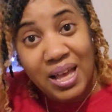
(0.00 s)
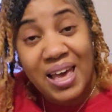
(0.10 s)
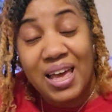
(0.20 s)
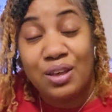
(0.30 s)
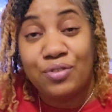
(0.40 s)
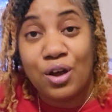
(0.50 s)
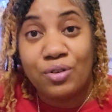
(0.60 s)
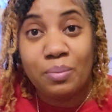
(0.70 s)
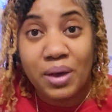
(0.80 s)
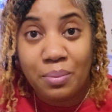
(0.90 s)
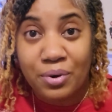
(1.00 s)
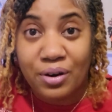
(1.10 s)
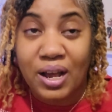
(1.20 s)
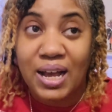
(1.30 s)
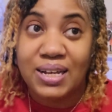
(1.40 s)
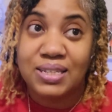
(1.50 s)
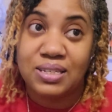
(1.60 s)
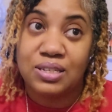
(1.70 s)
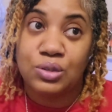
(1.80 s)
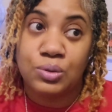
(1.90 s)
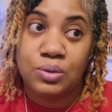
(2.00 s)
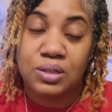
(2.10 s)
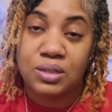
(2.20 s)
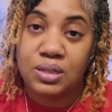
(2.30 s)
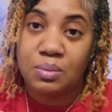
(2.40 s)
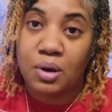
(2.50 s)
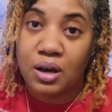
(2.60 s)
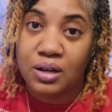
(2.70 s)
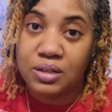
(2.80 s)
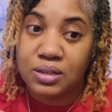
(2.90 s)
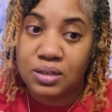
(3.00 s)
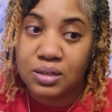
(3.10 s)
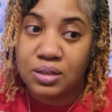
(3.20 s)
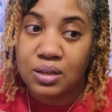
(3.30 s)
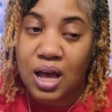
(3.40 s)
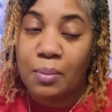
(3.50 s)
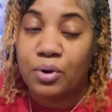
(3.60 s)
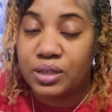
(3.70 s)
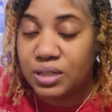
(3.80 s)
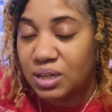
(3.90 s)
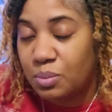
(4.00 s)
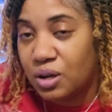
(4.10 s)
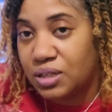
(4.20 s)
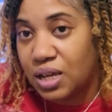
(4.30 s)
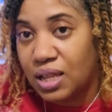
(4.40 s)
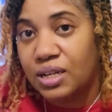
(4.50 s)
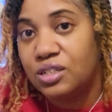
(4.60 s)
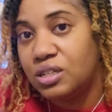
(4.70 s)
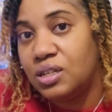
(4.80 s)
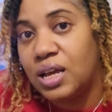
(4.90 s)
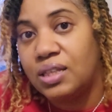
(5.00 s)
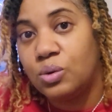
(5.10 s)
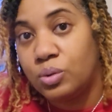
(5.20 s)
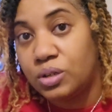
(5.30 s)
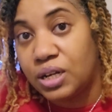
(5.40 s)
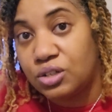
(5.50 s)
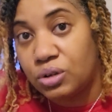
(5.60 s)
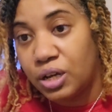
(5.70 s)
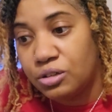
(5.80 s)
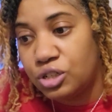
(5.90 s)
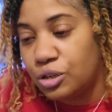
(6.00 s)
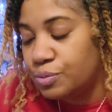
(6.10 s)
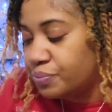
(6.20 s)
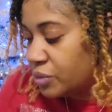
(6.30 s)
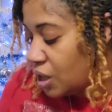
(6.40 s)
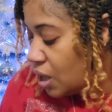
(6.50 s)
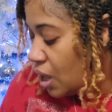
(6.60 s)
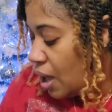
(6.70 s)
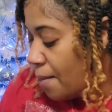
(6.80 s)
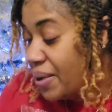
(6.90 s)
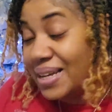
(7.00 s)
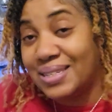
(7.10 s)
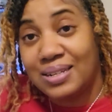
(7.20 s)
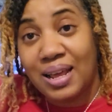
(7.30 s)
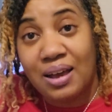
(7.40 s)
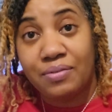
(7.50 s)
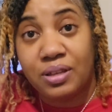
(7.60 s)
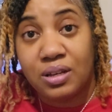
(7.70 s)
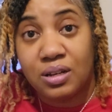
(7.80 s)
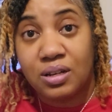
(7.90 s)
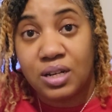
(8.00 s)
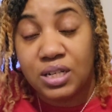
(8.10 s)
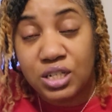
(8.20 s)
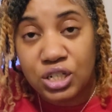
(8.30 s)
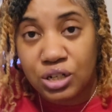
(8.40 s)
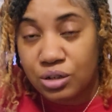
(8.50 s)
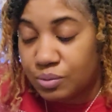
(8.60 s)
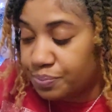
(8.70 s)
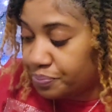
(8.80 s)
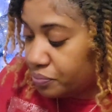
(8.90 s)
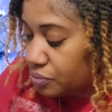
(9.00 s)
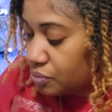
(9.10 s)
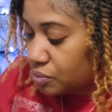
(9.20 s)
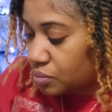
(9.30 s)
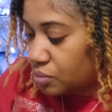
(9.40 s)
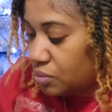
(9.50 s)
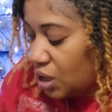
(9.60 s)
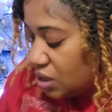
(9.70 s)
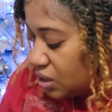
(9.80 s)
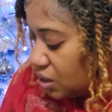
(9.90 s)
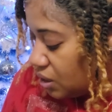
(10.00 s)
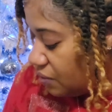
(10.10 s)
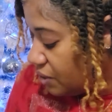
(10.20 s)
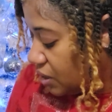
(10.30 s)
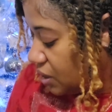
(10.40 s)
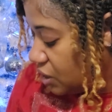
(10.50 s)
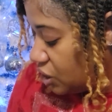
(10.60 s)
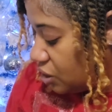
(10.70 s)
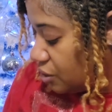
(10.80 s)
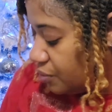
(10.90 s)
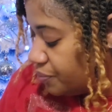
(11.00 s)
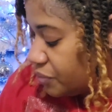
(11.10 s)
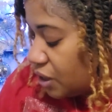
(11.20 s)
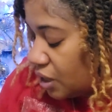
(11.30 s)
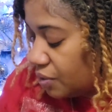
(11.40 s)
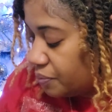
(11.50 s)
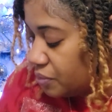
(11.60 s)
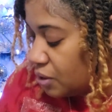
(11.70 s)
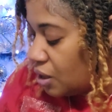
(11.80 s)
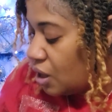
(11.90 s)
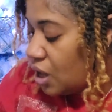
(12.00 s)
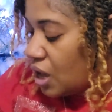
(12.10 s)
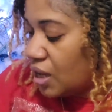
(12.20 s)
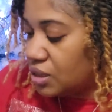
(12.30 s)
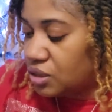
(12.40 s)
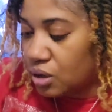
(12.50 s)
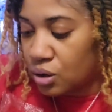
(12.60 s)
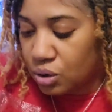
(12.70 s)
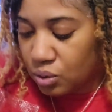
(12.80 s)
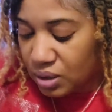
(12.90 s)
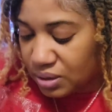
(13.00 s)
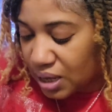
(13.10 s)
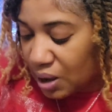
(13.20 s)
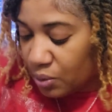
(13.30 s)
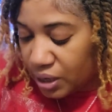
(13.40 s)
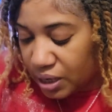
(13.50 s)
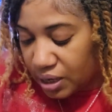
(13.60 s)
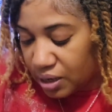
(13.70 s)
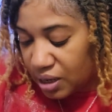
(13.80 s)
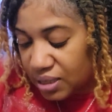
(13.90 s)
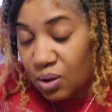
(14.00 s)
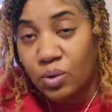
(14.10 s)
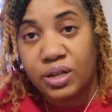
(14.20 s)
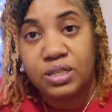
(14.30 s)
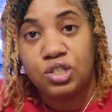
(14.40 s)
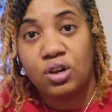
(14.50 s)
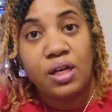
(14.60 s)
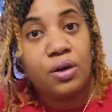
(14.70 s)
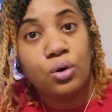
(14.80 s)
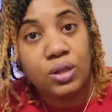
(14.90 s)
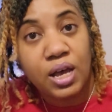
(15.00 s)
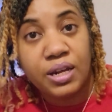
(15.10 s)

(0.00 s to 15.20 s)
And if y'all remember, I did do the sea moss. I bought the sea moss collection at the World Natural Hair Show, but I didn't have the conditioner. Was it the leave-in conditioner? Yeah. And so I was like, I want to get it, because I wanted to try the whole line